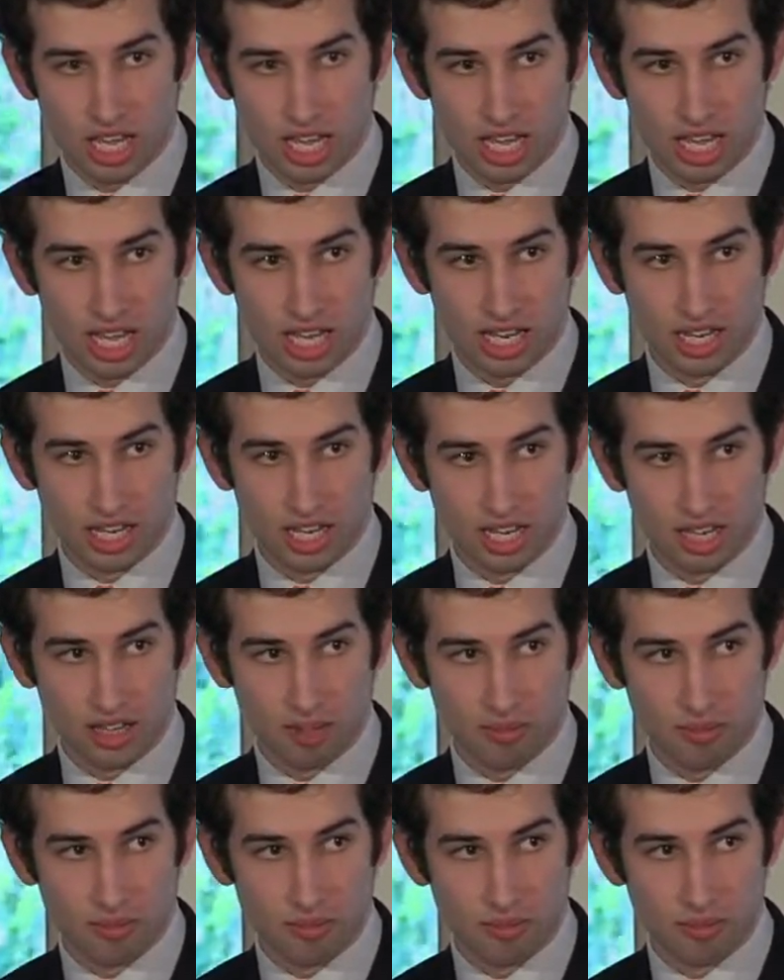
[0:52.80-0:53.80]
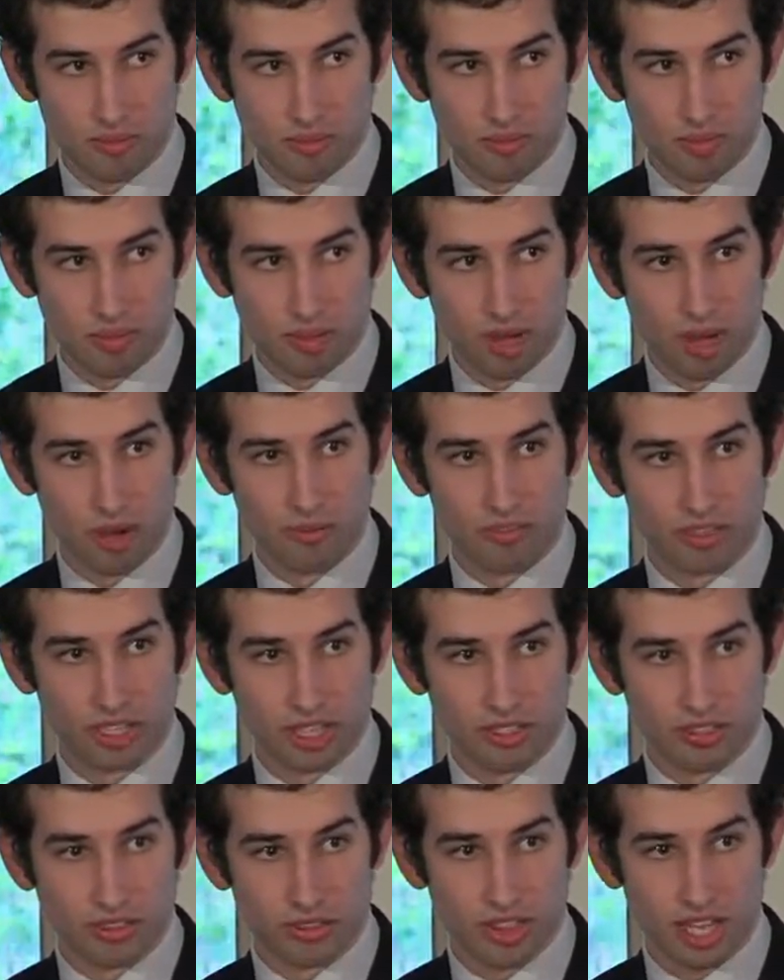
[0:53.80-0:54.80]
and um, hopefully
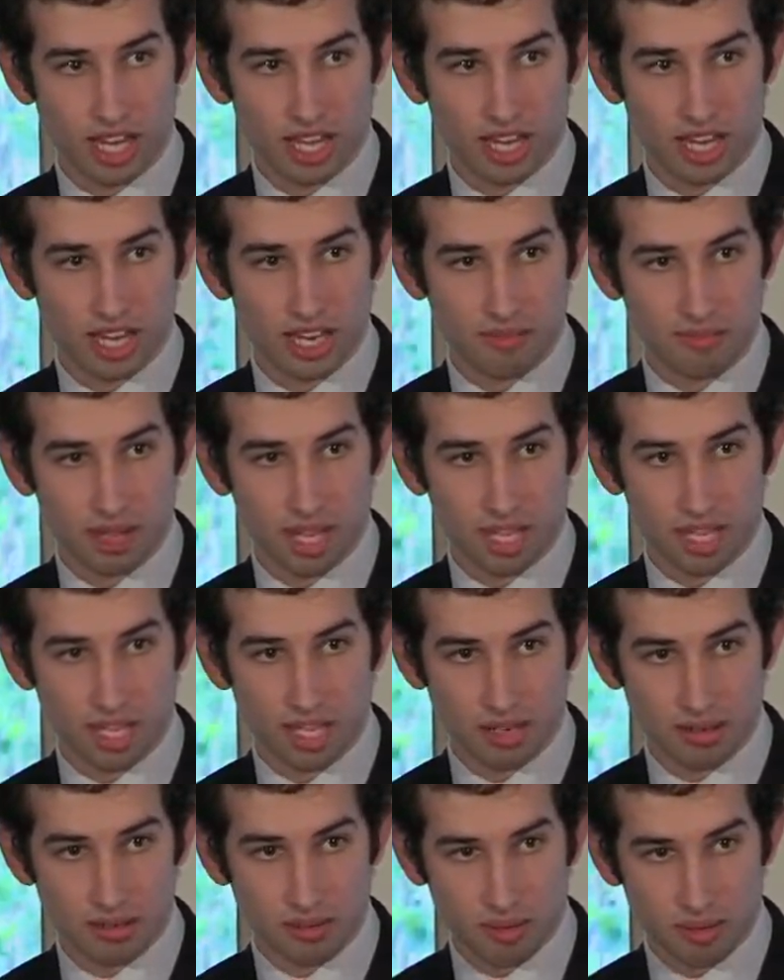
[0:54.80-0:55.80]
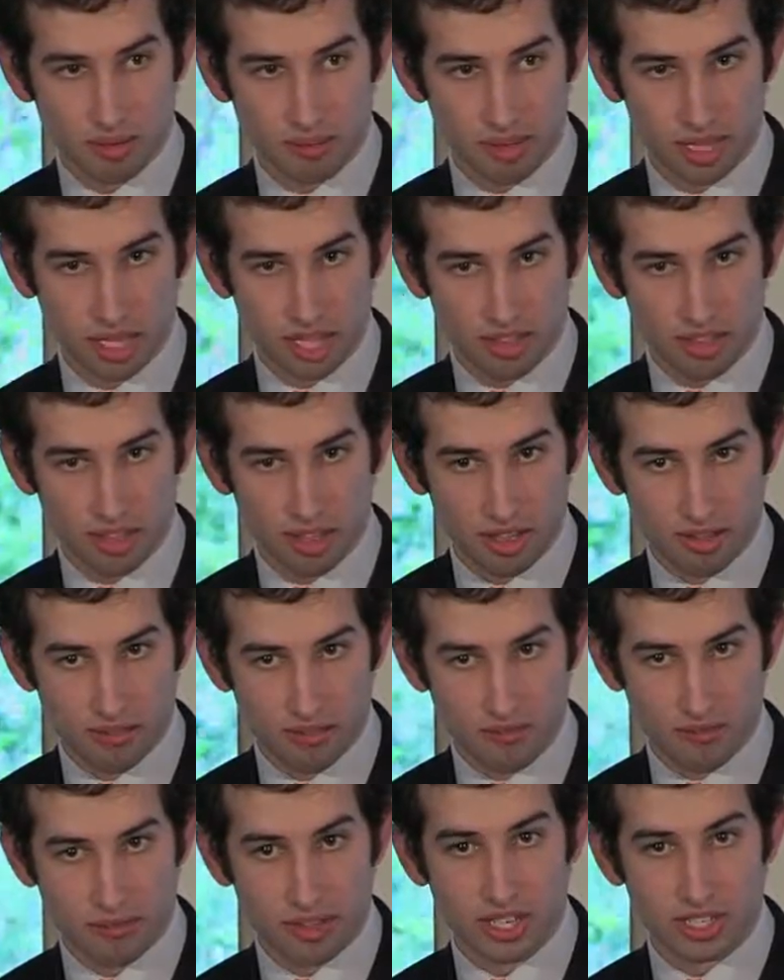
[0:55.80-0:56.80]
through that and my my other
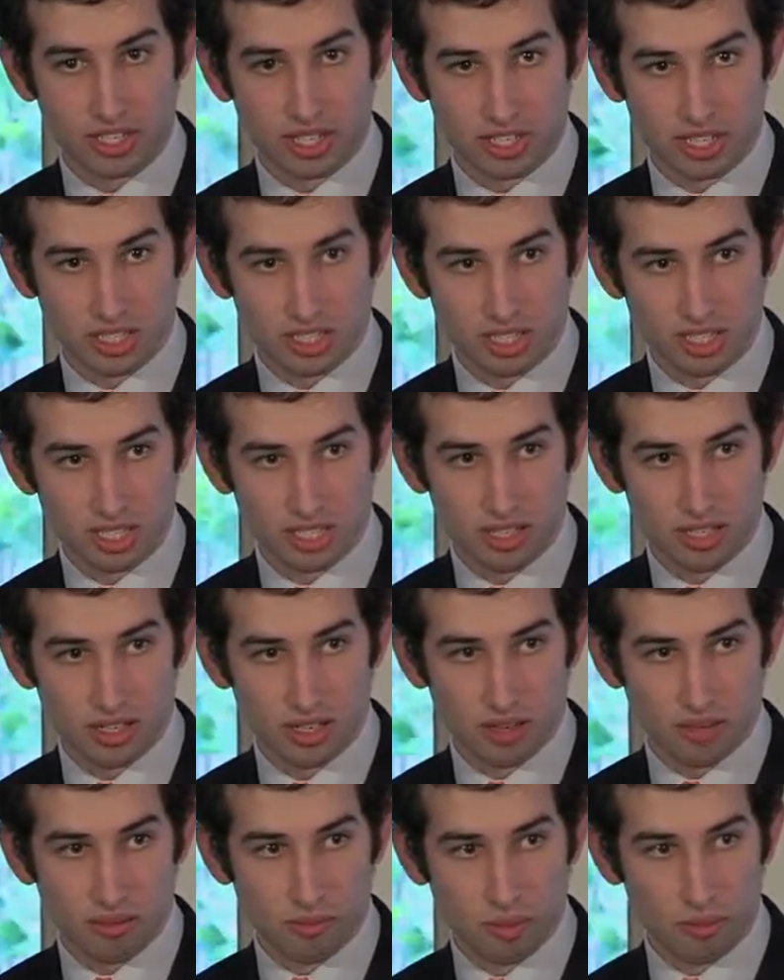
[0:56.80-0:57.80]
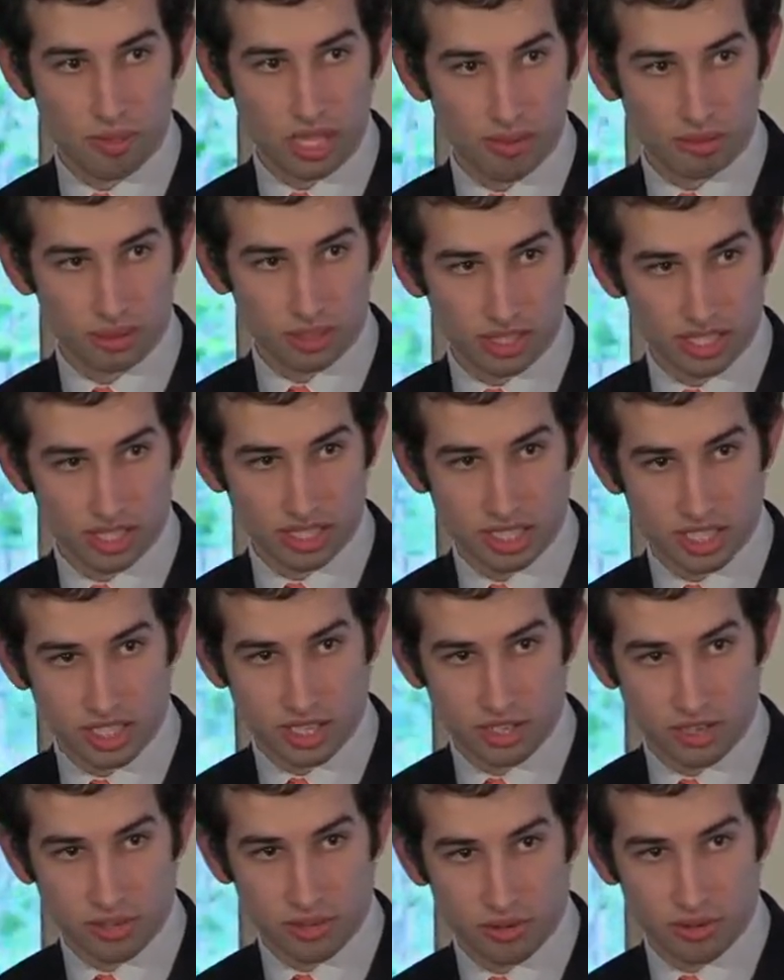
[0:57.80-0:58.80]
ventures, we'll be able to
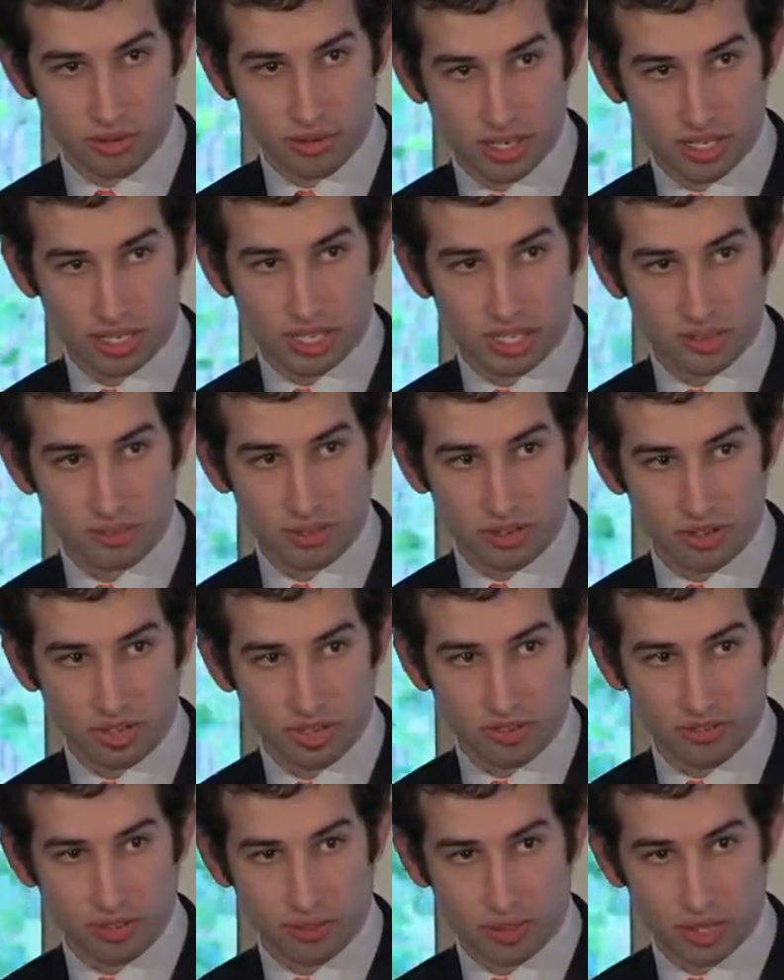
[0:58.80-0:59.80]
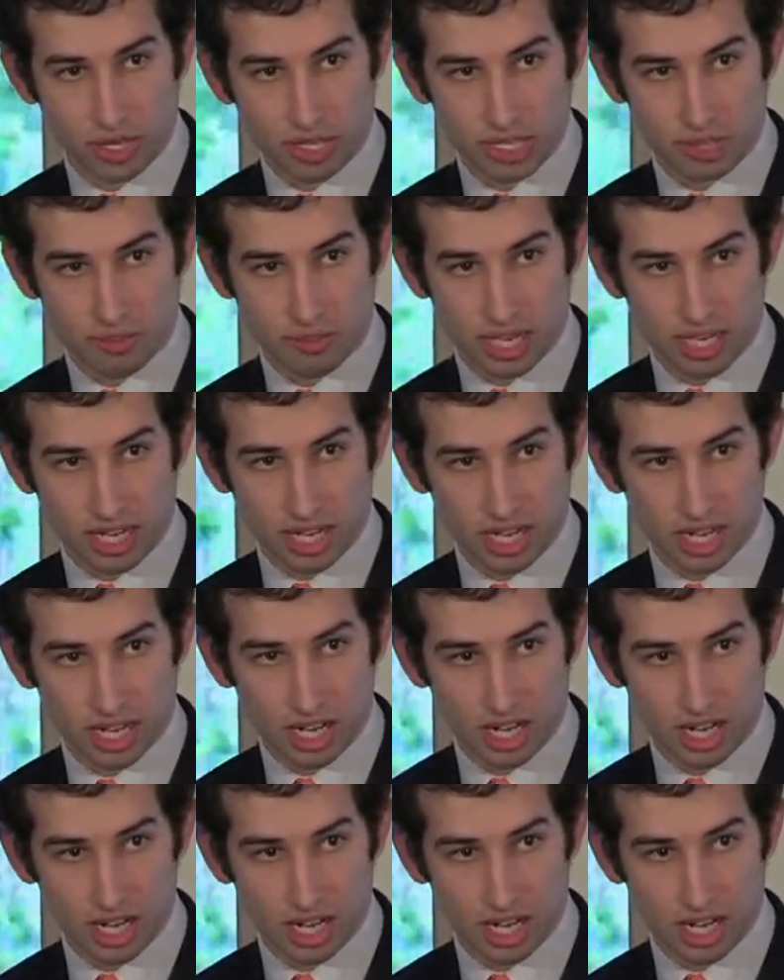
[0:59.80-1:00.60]
continue in the spirit of the Workers' Party.